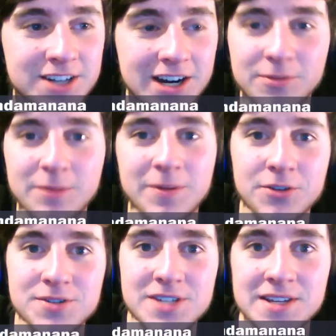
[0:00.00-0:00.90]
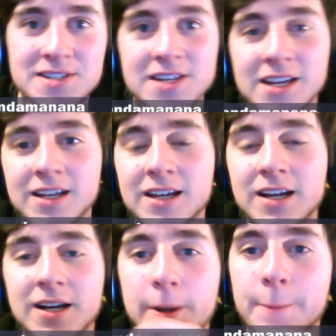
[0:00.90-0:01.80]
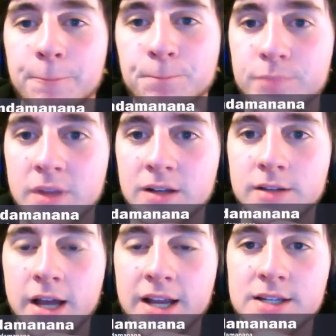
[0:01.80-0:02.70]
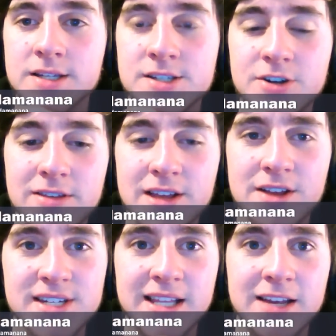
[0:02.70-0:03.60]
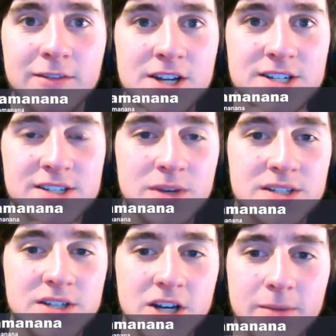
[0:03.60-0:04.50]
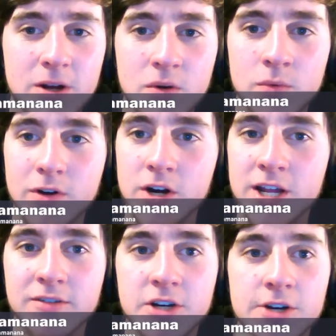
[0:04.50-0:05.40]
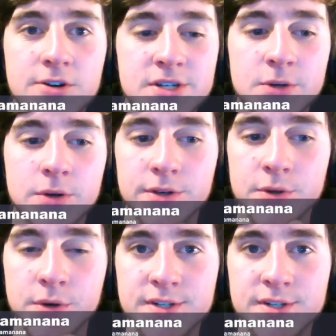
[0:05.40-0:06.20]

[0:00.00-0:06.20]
I'm flipping through scenes. Is there anything else in League of Legends that we can talk about? We've already covered Heroes of Newerth and Dota